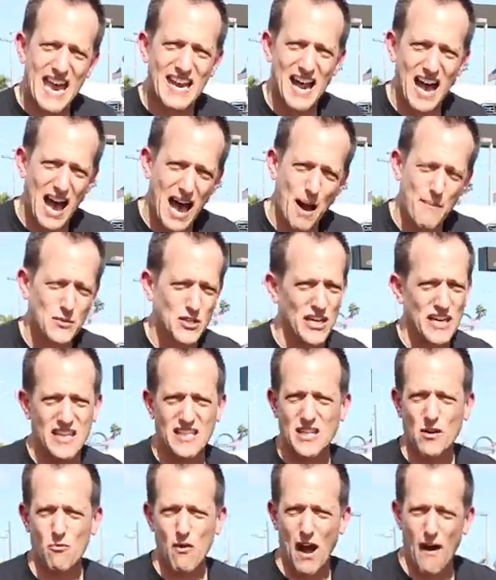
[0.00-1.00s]
that
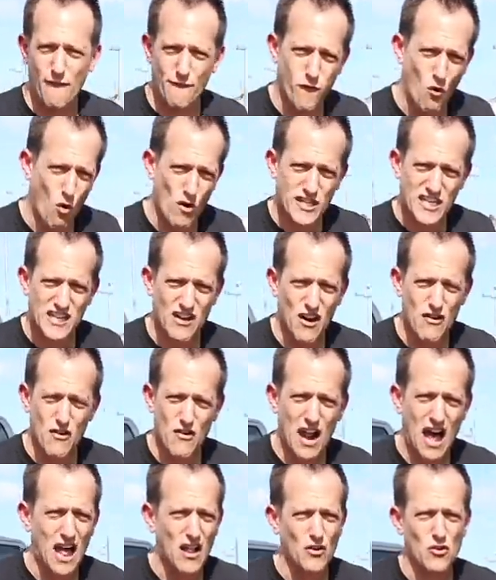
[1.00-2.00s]
option. It's around
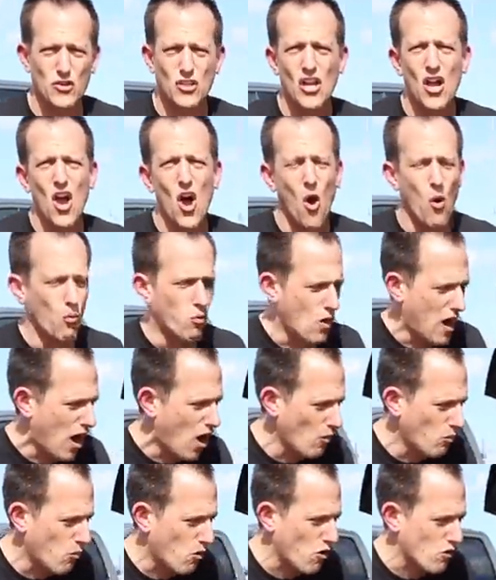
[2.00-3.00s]
$1,400,
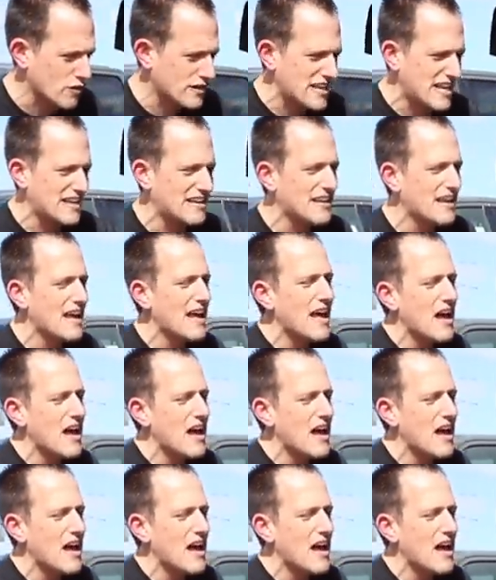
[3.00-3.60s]
well worth it.